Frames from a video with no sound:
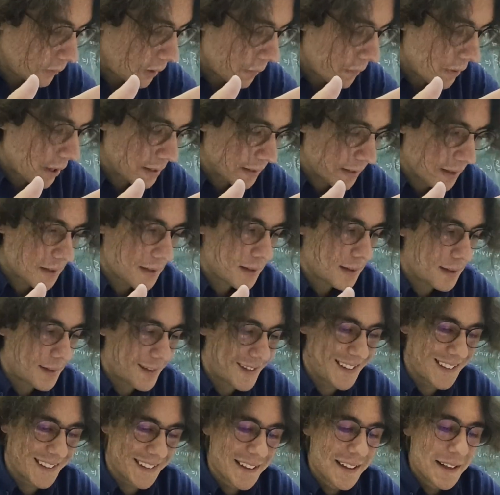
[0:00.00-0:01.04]
well,
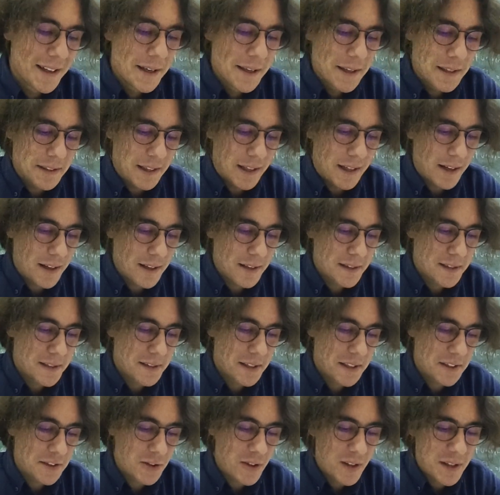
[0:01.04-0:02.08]
there are
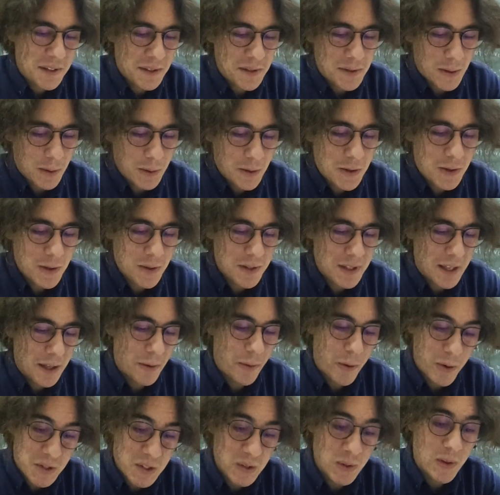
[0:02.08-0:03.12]
interesting solutions and
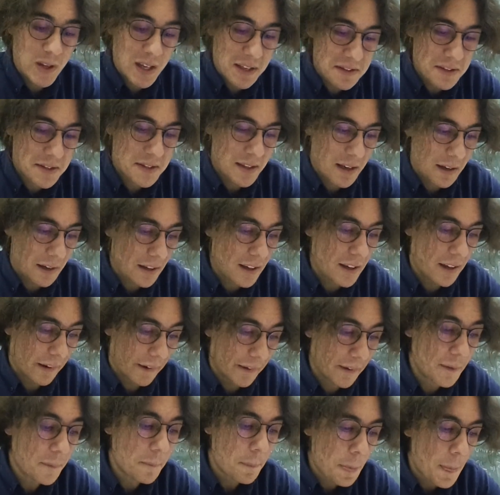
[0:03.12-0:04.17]
consequences are
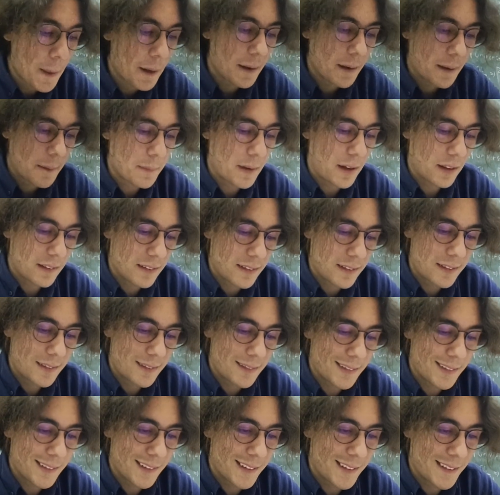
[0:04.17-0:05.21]
here, but
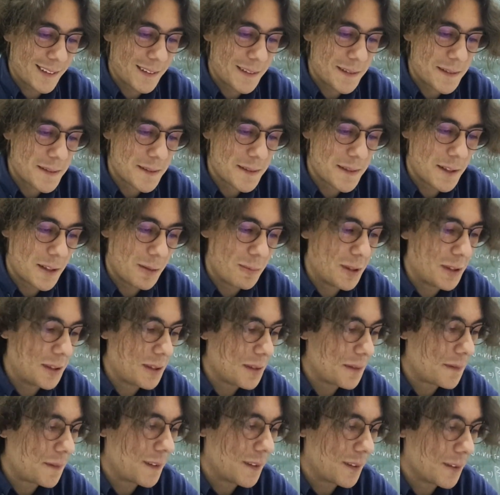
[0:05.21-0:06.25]
it's a little bit
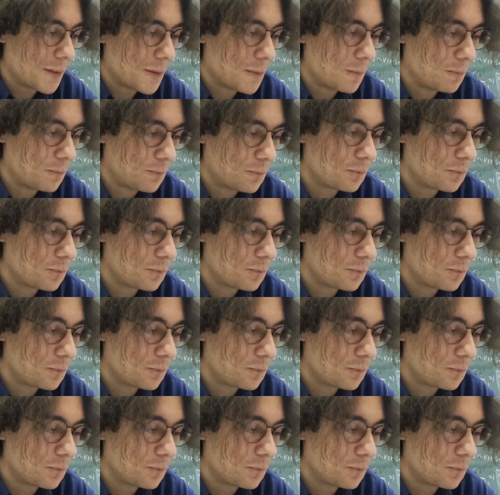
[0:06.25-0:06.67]
different.